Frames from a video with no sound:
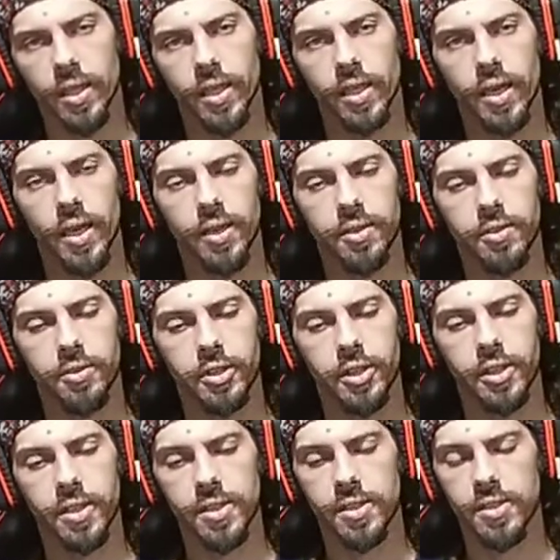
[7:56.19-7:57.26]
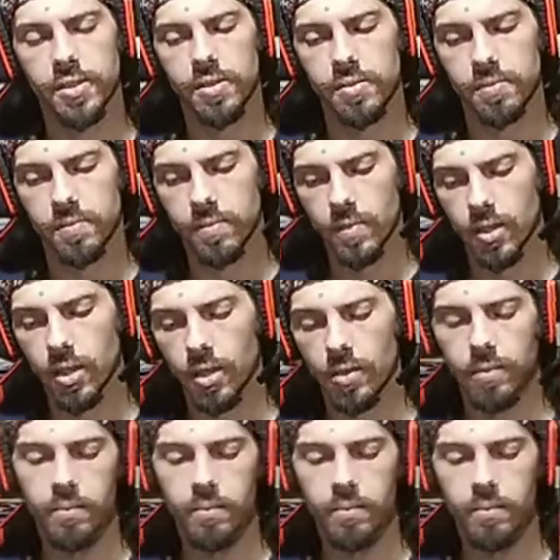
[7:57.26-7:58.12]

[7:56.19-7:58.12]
hackery is, you know,